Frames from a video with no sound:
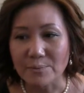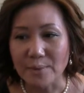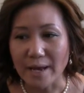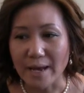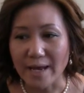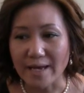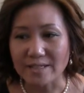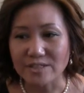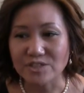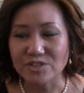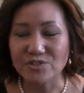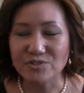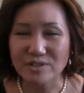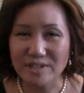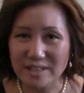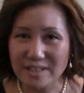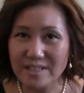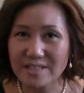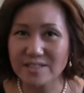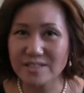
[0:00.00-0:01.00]
And
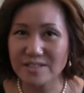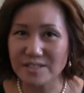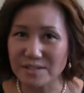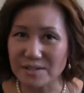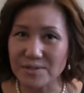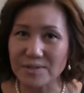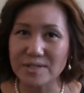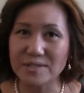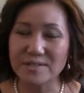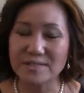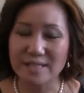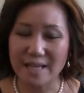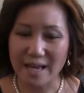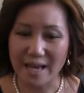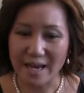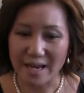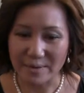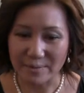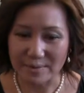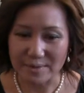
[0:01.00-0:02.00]
during the 2 years
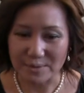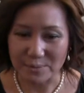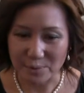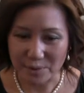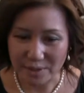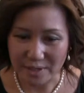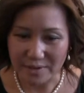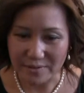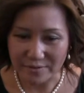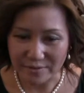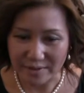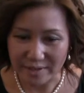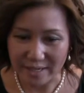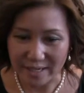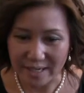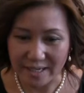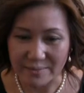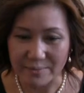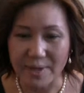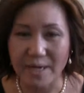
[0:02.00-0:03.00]
that I was working for
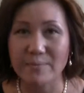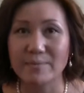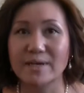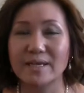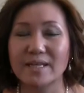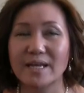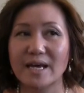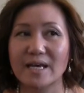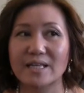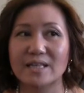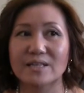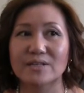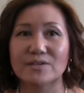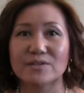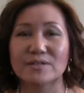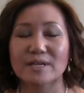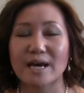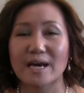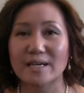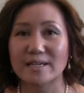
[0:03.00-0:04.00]
him, I
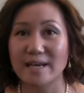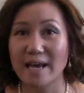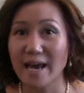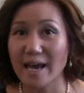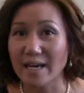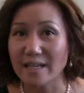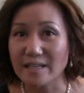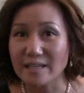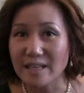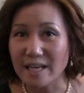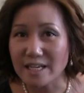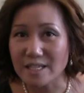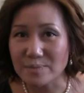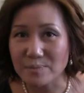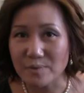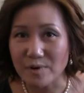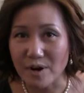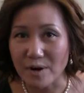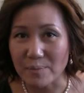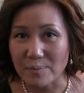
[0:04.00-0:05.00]
learned how to analyze
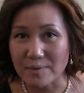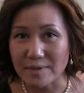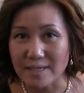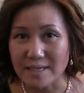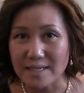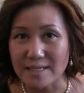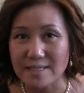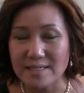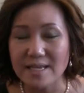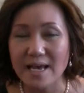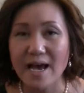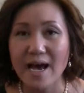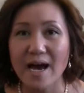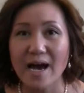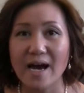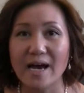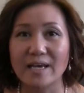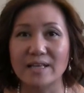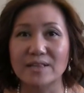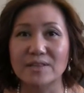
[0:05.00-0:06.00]
properties.
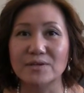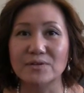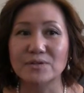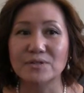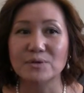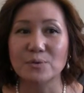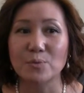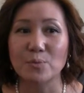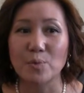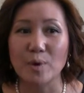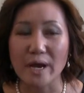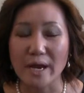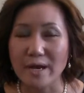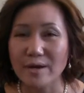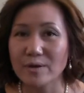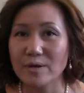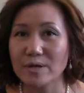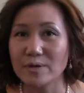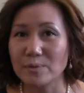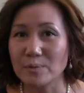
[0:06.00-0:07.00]
I learned
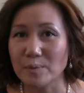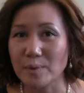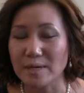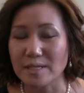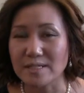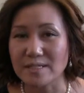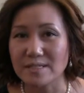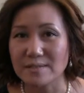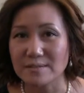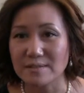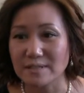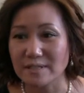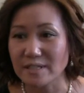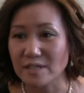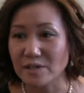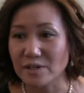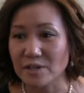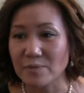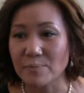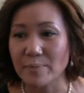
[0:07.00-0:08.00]
where it was, the